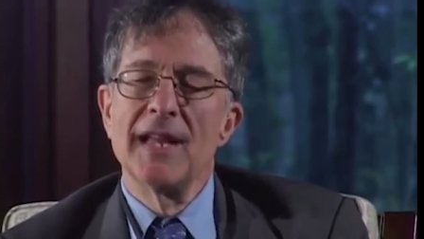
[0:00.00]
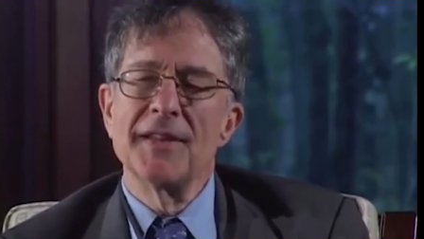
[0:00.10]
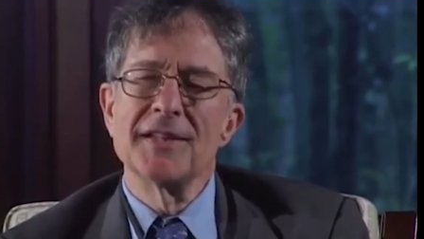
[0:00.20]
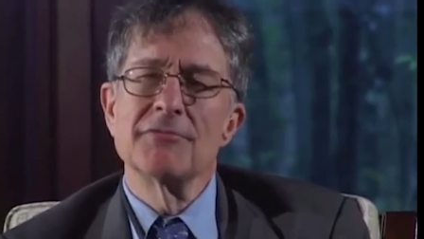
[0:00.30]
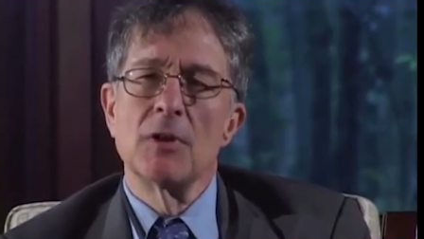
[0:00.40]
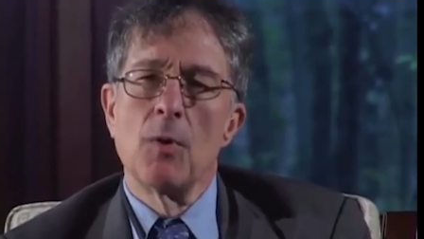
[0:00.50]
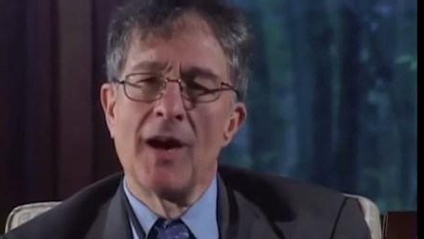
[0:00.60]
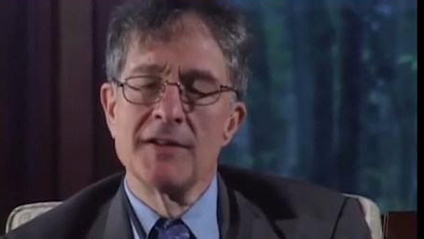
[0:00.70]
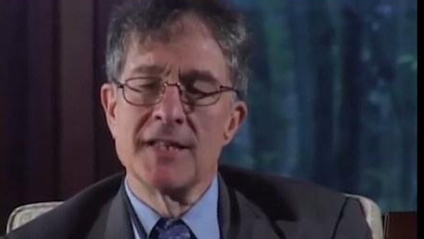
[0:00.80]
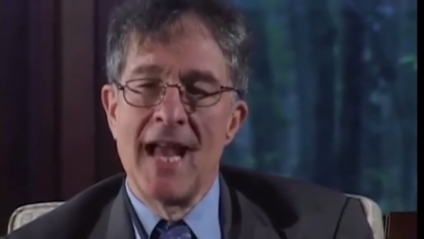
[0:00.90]
ethics
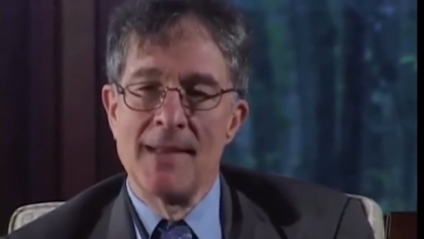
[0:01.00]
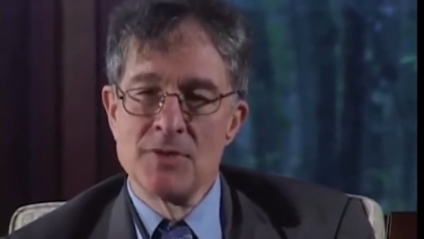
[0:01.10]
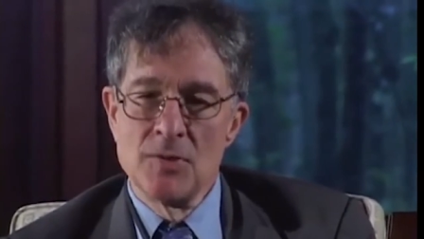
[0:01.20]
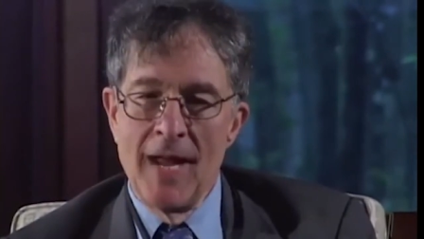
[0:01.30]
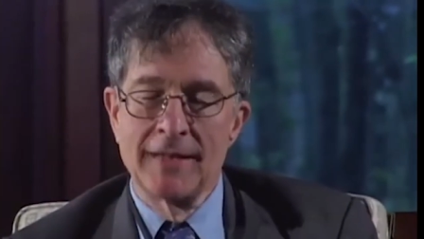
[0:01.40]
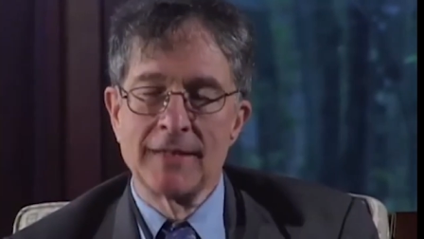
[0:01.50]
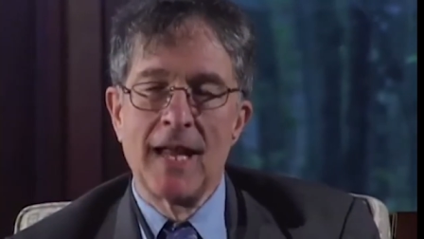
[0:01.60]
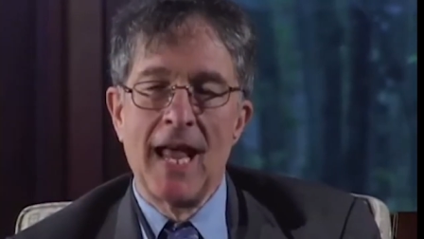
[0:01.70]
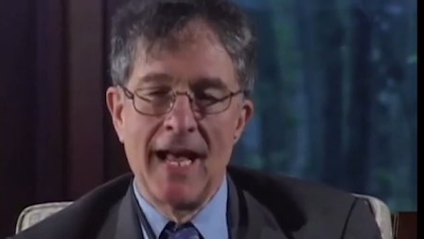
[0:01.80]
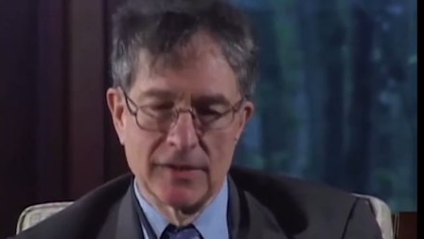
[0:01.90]
requires an
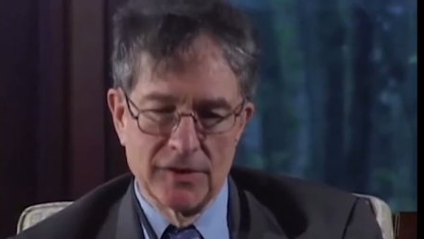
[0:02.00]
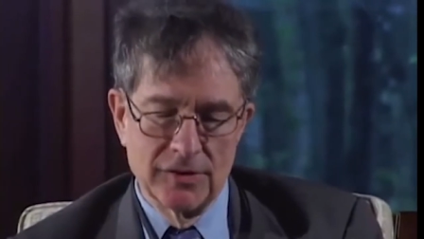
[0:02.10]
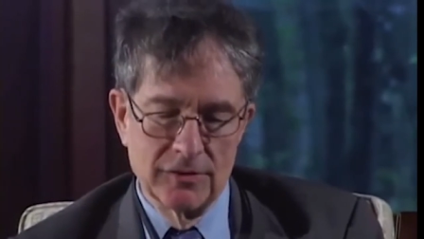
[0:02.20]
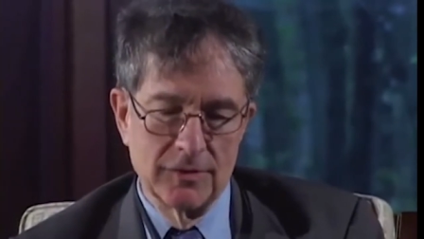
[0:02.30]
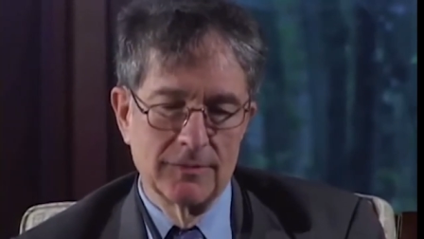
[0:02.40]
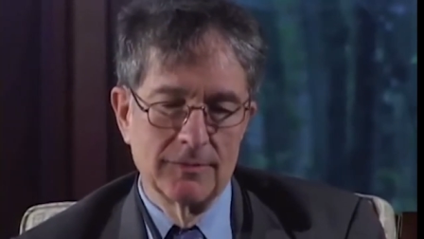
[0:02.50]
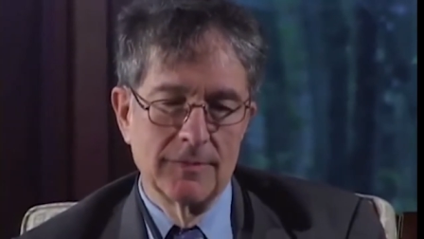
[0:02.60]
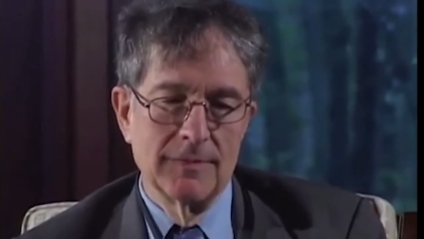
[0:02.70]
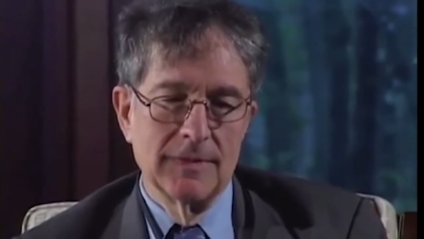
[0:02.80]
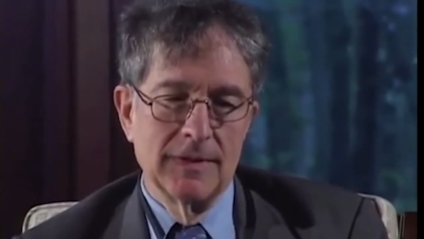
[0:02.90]
abstract attitude.
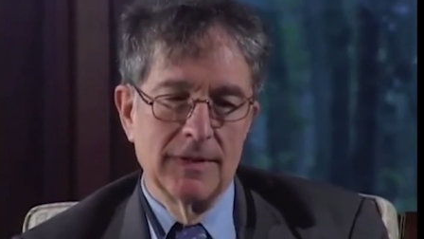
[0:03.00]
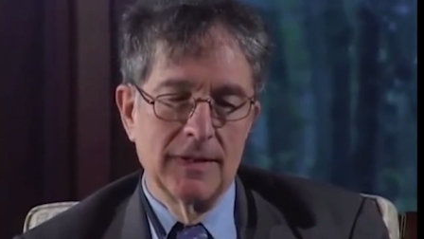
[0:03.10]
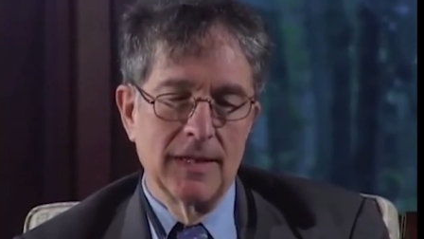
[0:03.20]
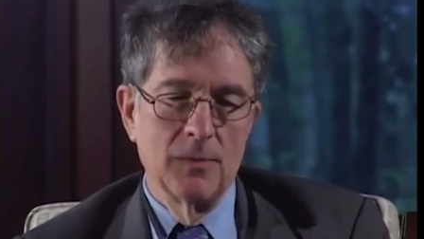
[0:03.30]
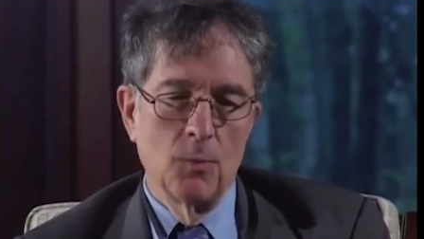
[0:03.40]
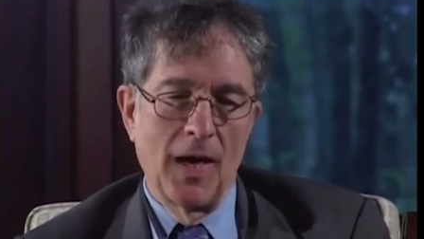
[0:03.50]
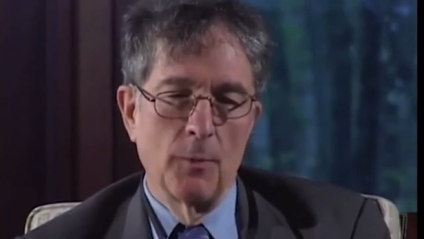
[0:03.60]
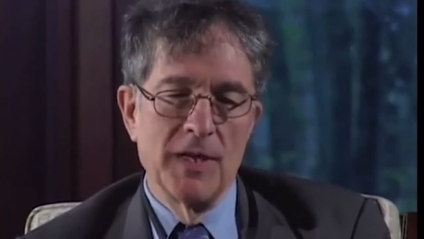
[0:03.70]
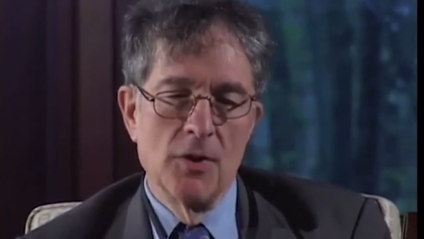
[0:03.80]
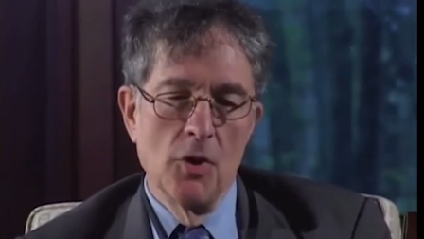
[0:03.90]
And
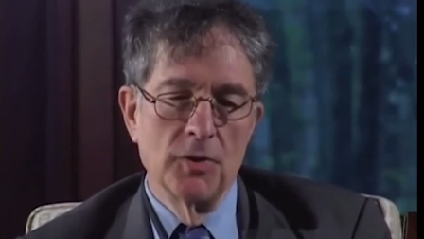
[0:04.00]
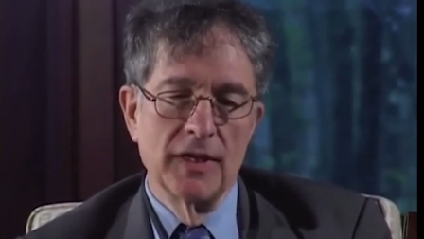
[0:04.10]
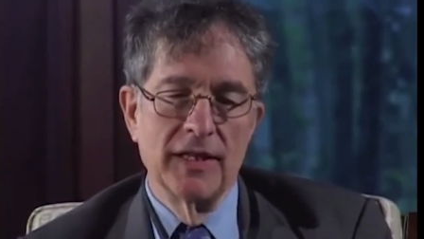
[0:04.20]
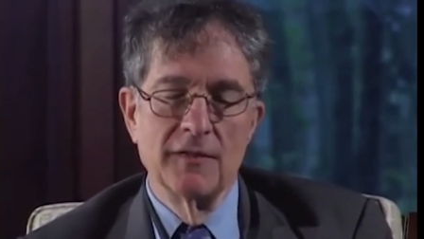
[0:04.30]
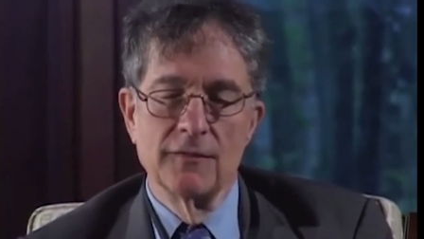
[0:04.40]
while we know that